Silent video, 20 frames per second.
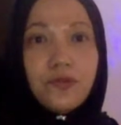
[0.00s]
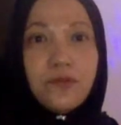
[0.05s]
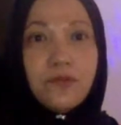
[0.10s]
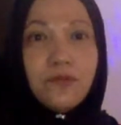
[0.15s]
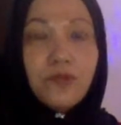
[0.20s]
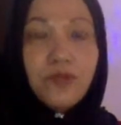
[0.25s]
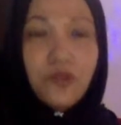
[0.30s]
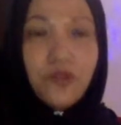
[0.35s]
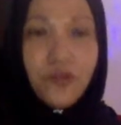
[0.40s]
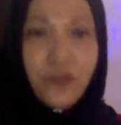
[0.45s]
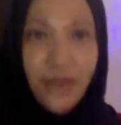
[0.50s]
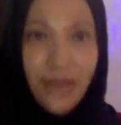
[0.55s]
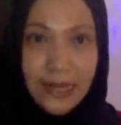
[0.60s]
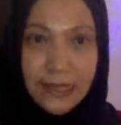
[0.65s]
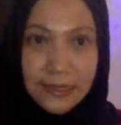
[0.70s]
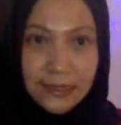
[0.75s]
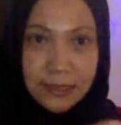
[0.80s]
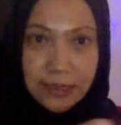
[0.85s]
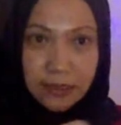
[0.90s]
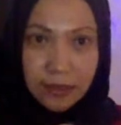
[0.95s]
move
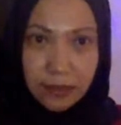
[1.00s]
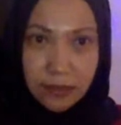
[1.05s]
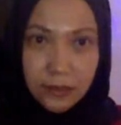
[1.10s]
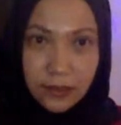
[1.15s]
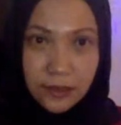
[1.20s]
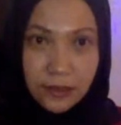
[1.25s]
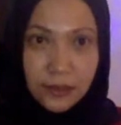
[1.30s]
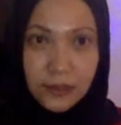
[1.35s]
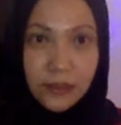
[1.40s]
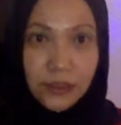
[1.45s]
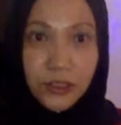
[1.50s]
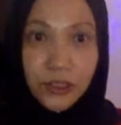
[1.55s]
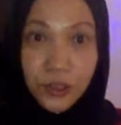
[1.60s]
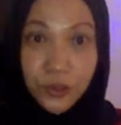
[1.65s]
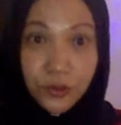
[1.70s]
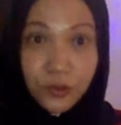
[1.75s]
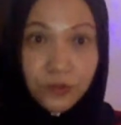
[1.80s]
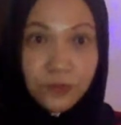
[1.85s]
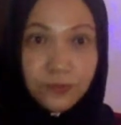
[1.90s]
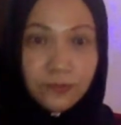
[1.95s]
as a
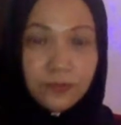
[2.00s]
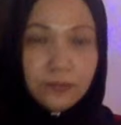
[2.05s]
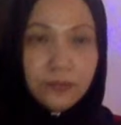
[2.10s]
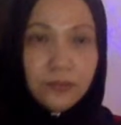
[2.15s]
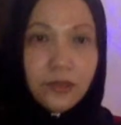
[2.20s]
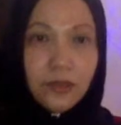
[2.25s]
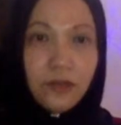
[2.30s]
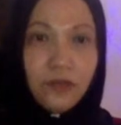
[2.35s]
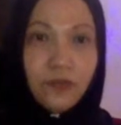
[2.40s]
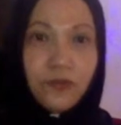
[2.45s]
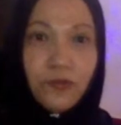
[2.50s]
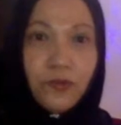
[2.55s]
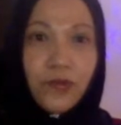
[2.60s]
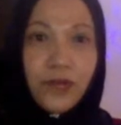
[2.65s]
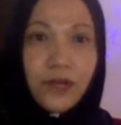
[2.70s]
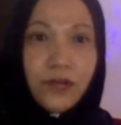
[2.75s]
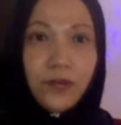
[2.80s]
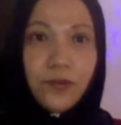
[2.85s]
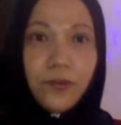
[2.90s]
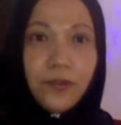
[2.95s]
group of
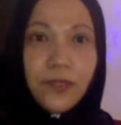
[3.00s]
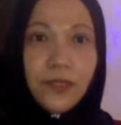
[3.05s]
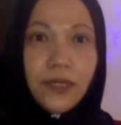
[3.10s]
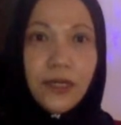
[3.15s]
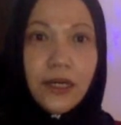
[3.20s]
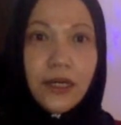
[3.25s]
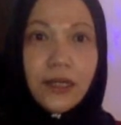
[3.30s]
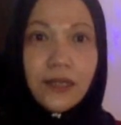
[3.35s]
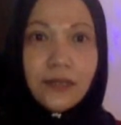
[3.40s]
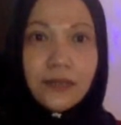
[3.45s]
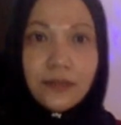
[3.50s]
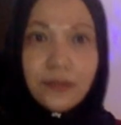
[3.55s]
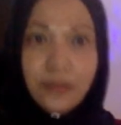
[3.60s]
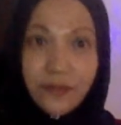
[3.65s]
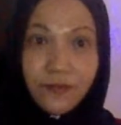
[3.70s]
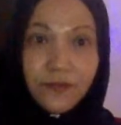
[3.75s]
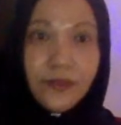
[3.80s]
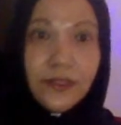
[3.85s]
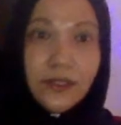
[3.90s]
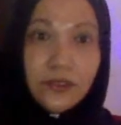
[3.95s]
what we are
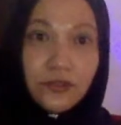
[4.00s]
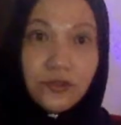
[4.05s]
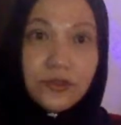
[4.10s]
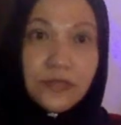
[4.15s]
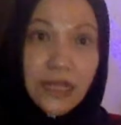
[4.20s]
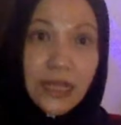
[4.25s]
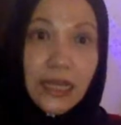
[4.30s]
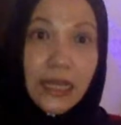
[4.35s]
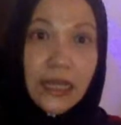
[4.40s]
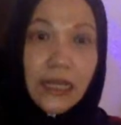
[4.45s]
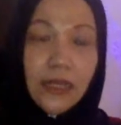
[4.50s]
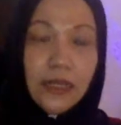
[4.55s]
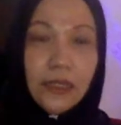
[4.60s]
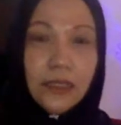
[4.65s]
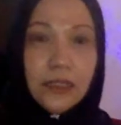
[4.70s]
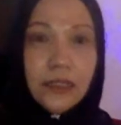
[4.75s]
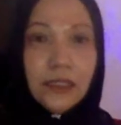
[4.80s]
thriving today,